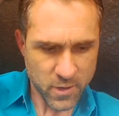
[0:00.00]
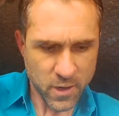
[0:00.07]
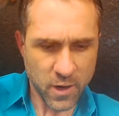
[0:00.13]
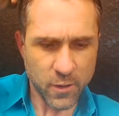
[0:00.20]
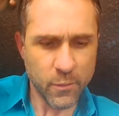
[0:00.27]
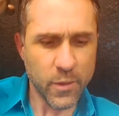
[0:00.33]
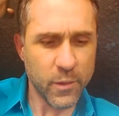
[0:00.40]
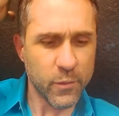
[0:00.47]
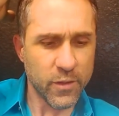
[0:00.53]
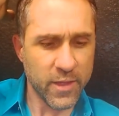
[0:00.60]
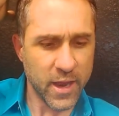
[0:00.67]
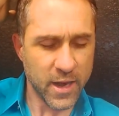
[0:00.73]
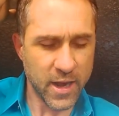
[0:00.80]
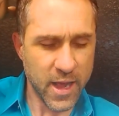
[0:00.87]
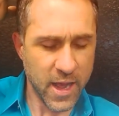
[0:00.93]
I remember
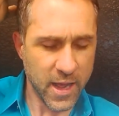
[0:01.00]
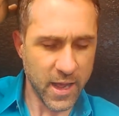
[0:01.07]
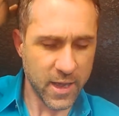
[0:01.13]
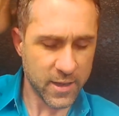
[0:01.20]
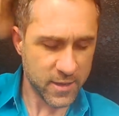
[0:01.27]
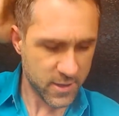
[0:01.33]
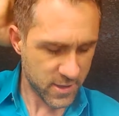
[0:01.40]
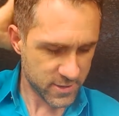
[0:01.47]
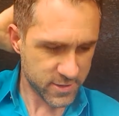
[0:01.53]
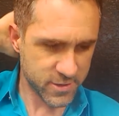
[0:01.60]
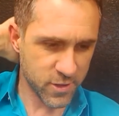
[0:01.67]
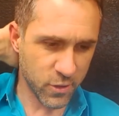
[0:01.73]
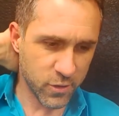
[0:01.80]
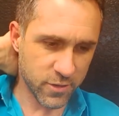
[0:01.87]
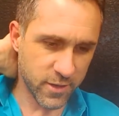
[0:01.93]
that day I
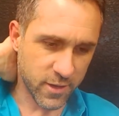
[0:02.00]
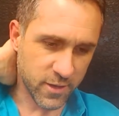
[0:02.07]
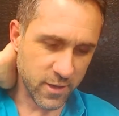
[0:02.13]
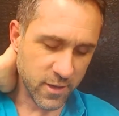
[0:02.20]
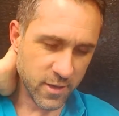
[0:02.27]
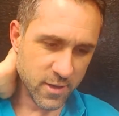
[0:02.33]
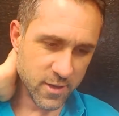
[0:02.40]
sold a